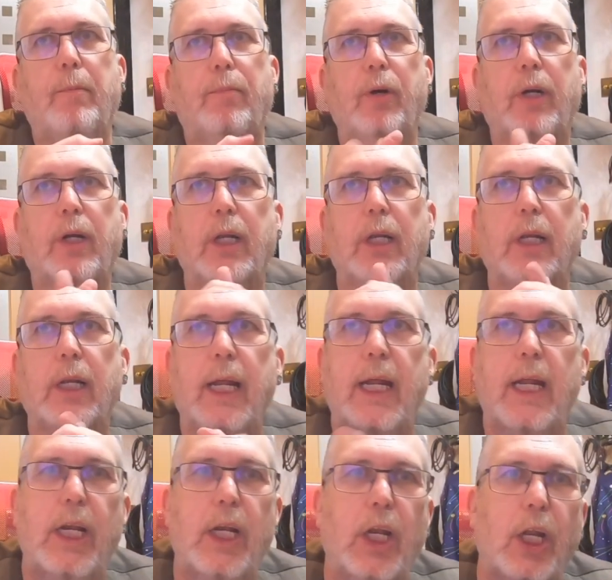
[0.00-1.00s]
Brooklyn
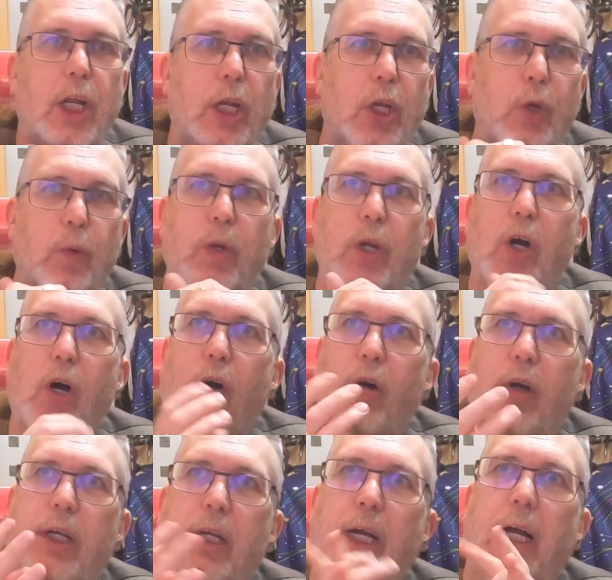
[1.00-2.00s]
in New
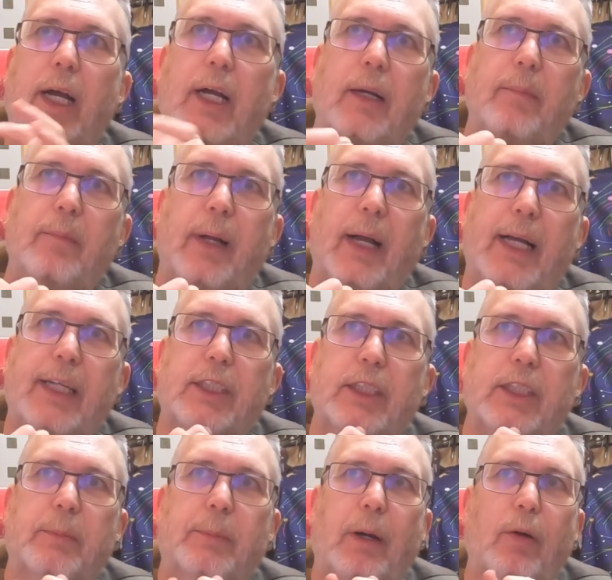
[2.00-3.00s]
York asked
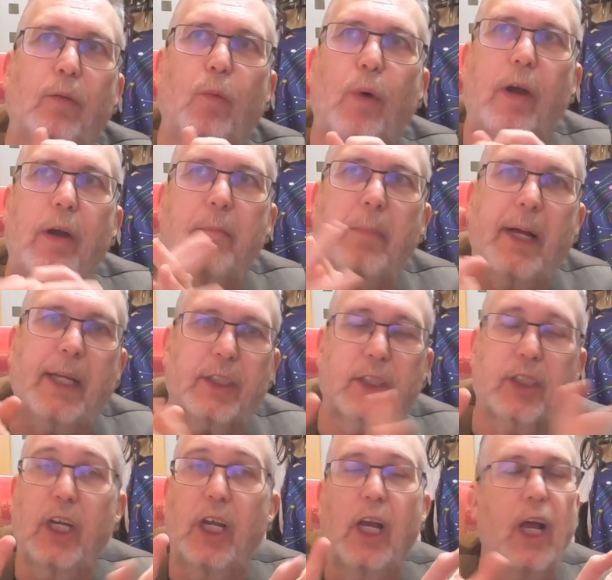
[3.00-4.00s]
us about wearing
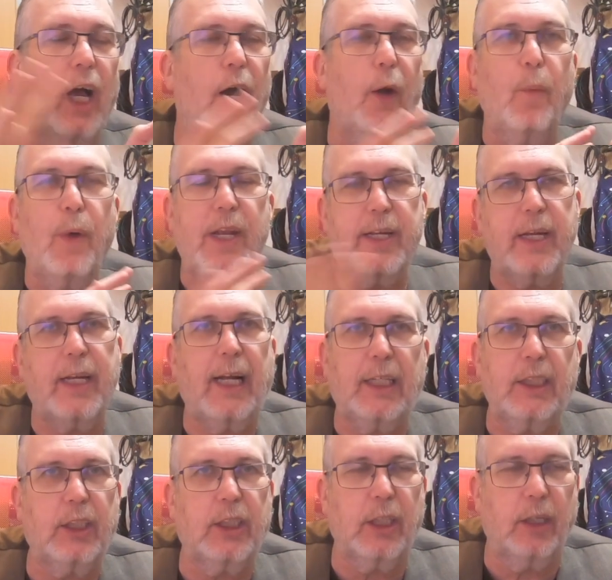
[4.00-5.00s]
masks. And we did
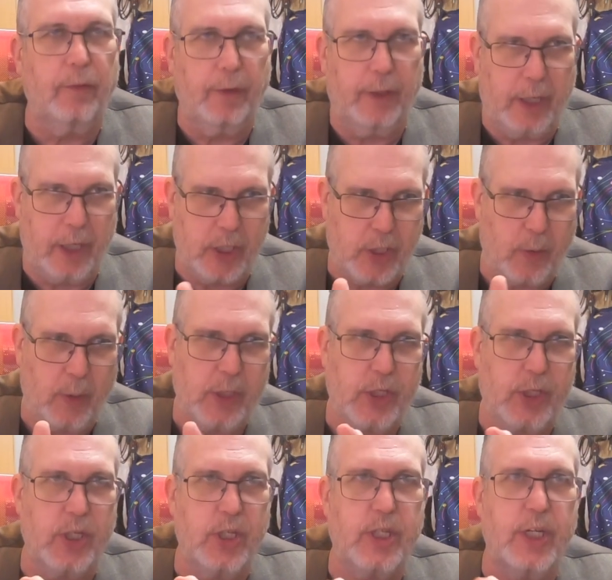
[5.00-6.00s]
answer Vicky's
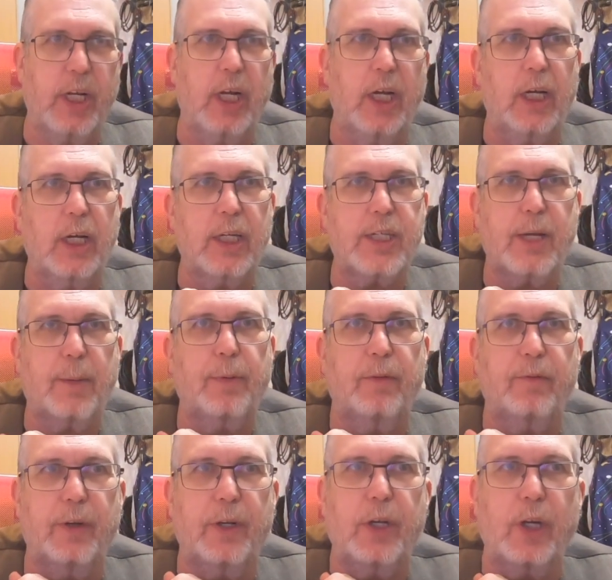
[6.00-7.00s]
questions in a
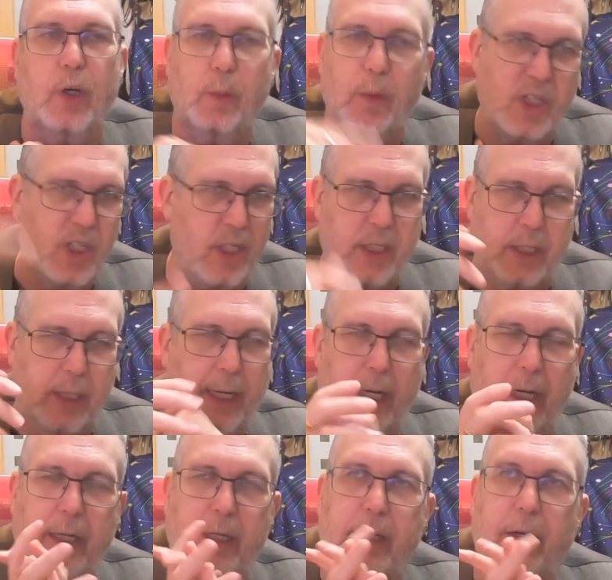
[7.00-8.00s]
separate video, which is
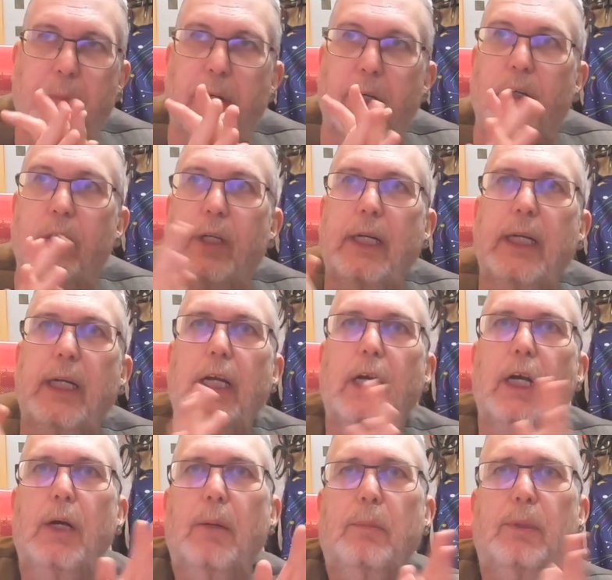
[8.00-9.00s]
again linked down below.
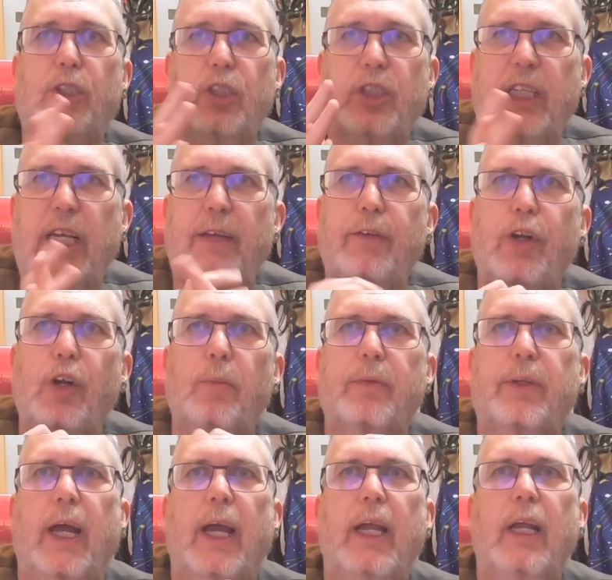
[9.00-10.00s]
But just to give you an
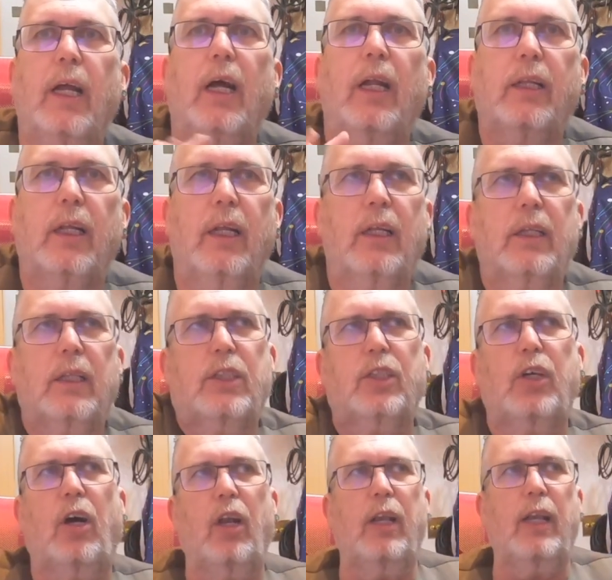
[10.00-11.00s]
update, the
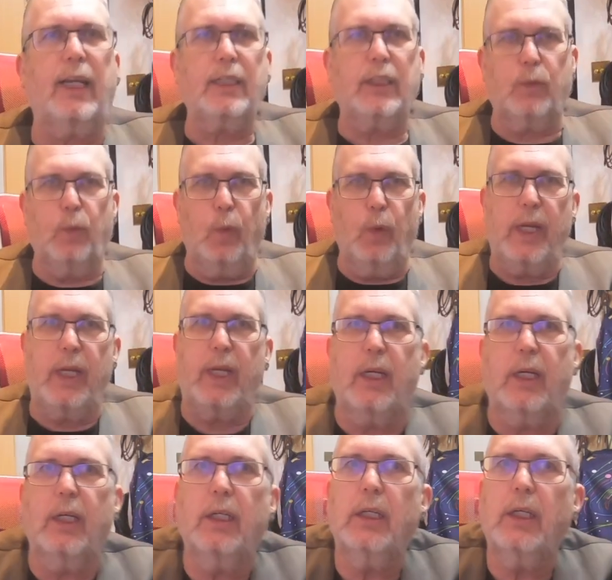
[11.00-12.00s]
sort of last week
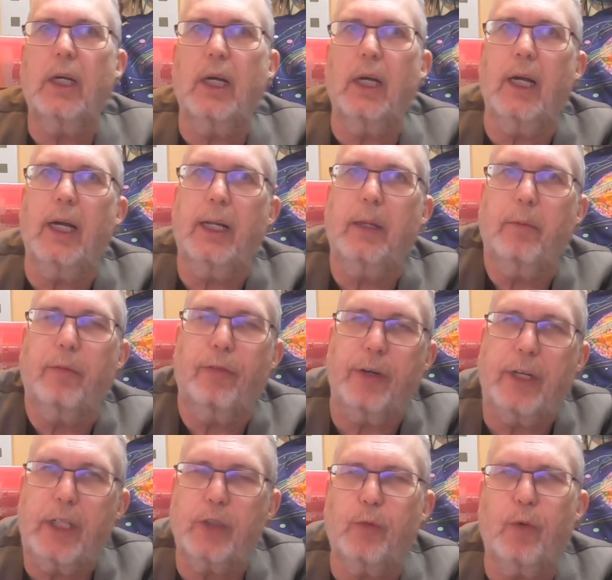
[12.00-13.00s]
at Edinburgh
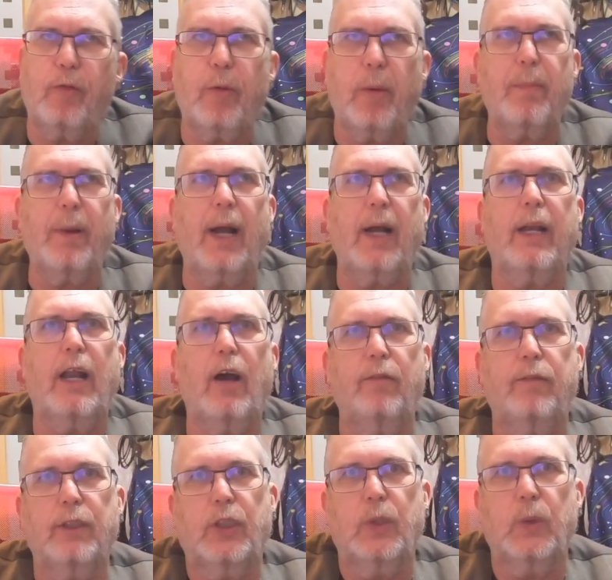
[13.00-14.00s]
Fringe, and we've been back now
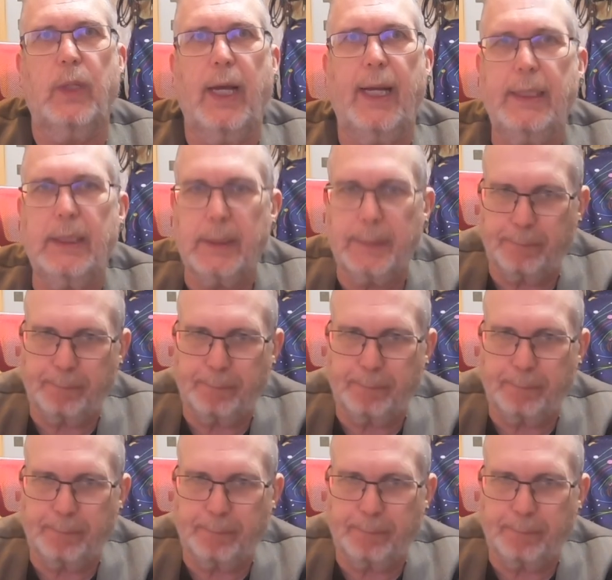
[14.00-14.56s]
for 2 days,